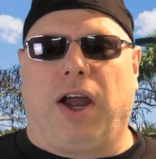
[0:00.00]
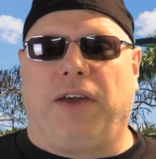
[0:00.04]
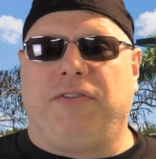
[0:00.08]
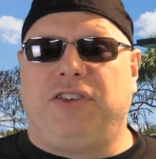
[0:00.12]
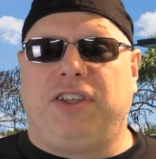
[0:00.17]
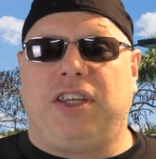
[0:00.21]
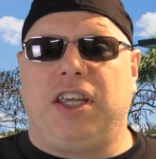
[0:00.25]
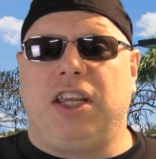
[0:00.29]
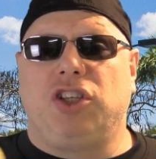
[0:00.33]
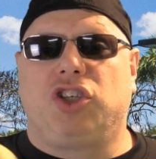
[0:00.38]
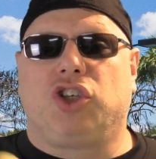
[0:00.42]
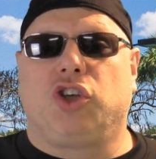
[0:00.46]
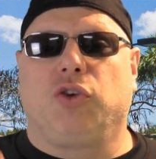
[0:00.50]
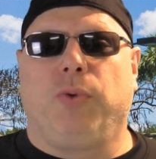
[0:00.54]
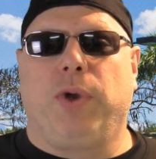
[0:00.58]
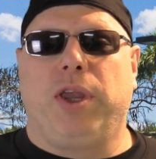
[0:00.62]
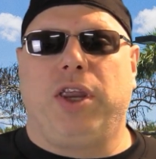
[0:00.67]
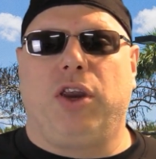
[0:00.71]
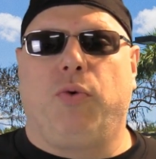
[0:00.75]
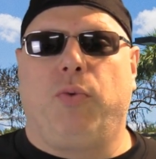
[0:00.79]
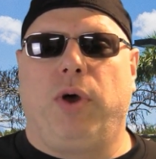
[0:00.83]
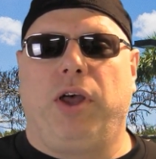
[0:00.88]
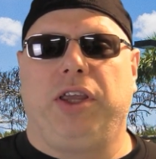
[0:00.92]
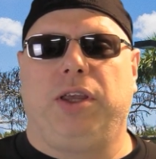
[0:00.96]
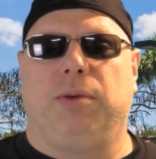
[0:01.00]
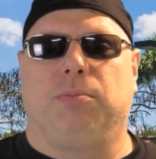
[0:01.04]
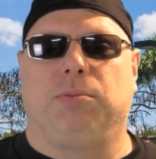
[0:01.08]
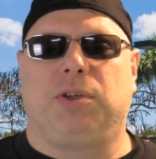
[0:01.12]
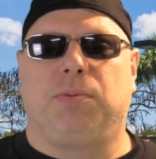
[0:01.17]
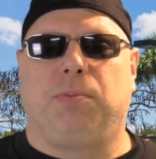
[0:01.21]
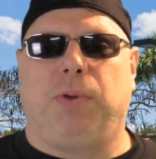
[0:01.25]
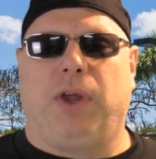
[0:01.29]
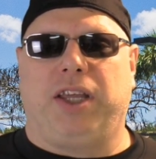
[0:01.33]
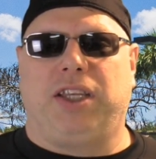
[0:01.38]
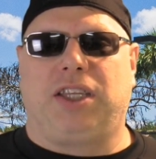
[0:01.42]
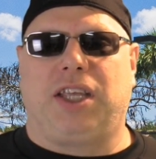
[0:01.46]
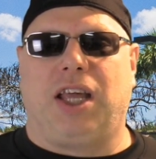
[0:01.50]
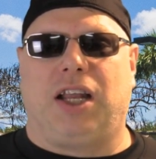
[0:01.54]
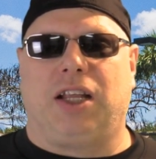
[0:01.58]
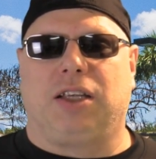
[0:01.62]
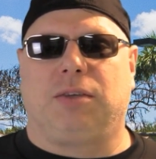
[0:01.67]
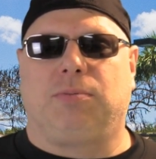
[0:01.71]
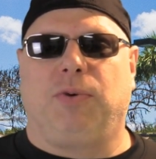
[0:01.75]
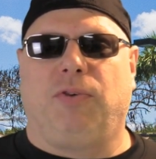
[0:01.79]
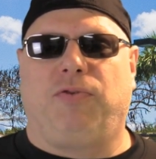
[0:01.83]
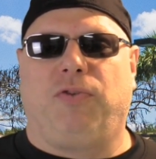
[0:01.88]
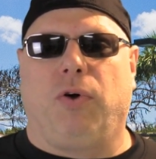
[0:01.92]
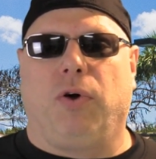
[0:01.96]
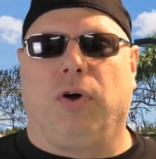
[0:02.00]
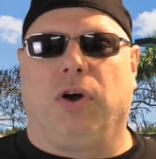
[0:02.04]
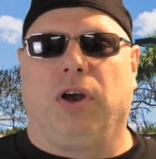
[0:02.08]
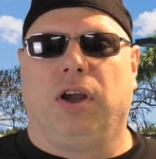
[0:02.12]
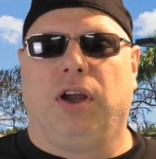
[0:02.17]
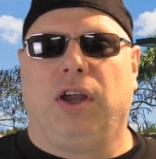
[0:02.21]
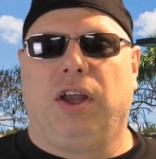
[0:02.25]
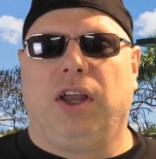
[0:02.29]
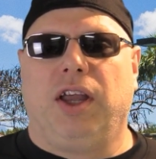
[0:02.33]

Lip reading: I've seen Serena Williams play tennis before.